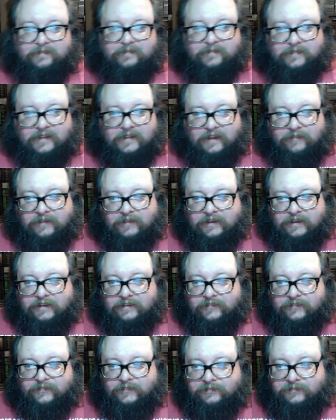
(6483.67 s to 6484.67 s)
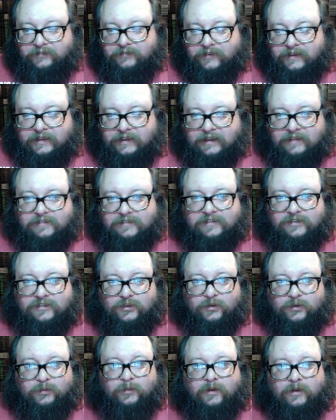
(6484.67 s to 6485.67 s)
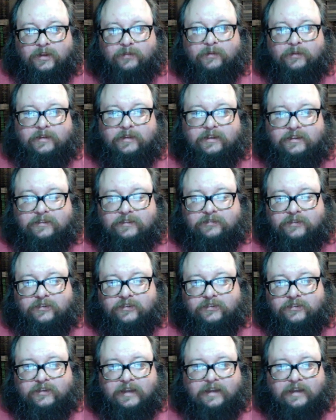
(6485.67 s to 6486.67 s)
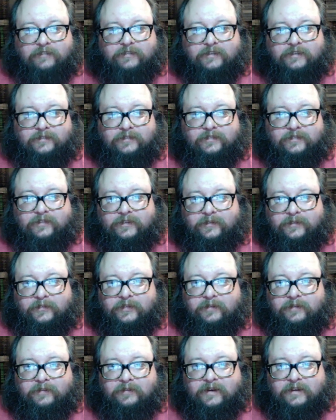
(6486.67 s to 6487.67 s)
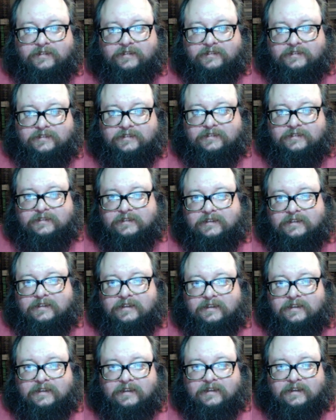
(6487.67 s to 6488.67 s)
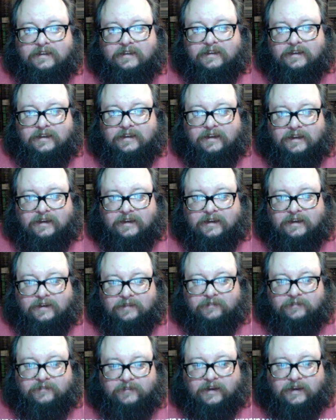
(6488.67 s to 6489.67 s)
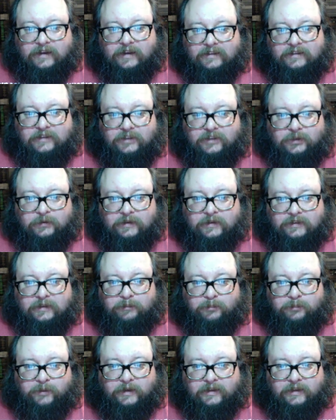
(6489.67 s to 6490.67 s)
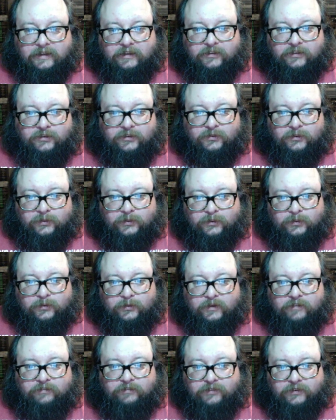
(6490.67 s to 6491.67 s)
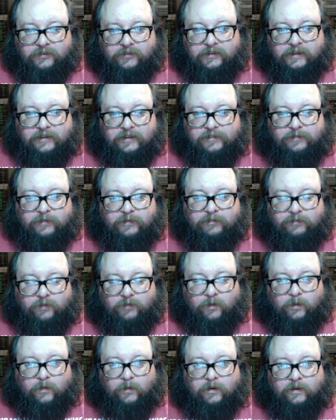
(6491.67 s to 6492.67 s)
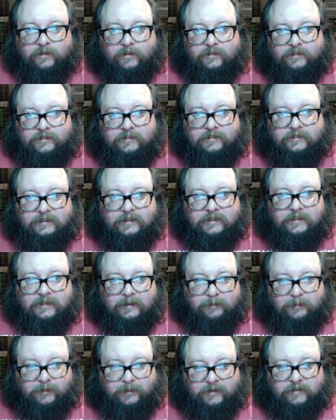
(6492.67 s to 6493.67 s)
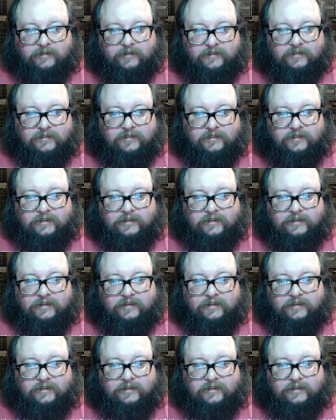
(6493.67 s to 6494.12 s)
I mean, we really got stonewalled with it the first half of the month. I think you ended up breaking through a few days before the Olympics